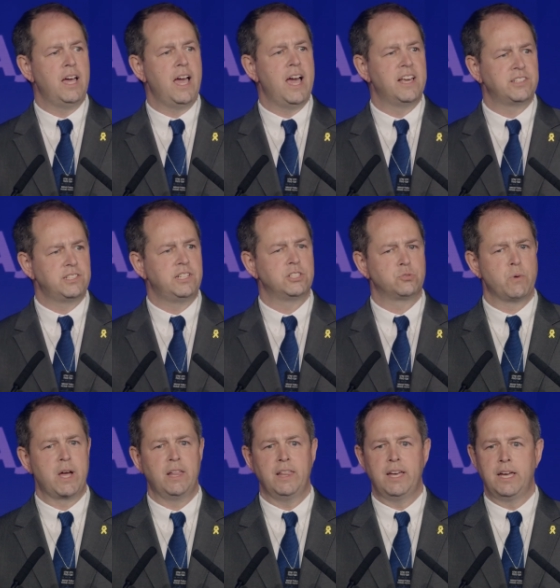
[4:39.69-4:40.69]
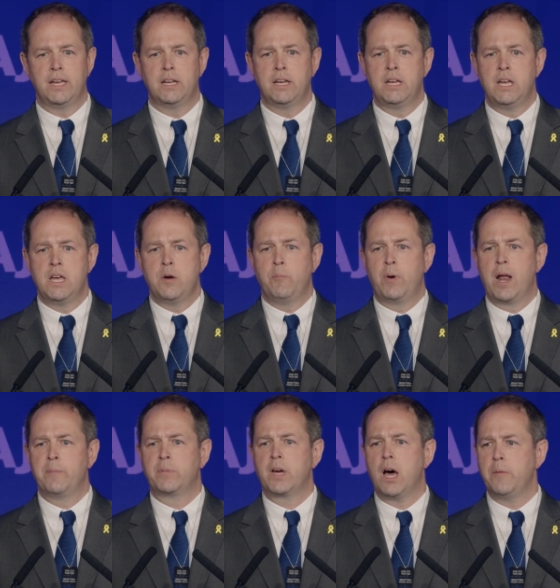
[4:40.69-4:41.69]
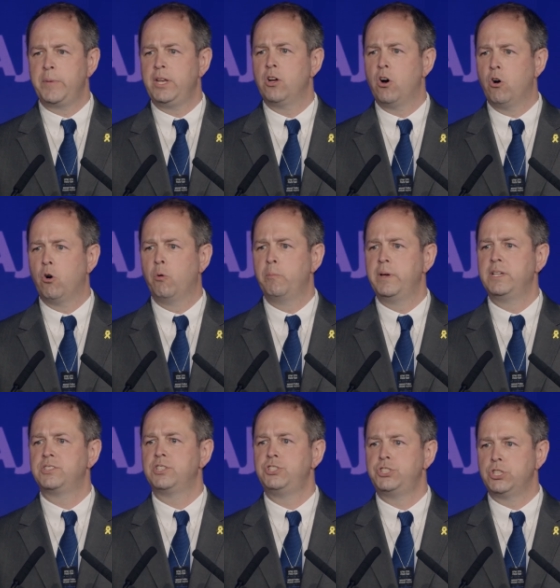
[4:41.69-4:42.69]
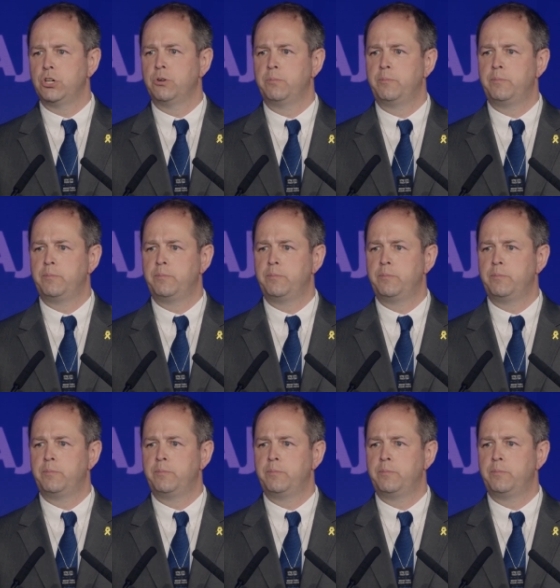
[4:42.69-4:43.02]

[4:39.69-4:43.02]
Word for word: as an Israeli, but I'm coming home as a Jew.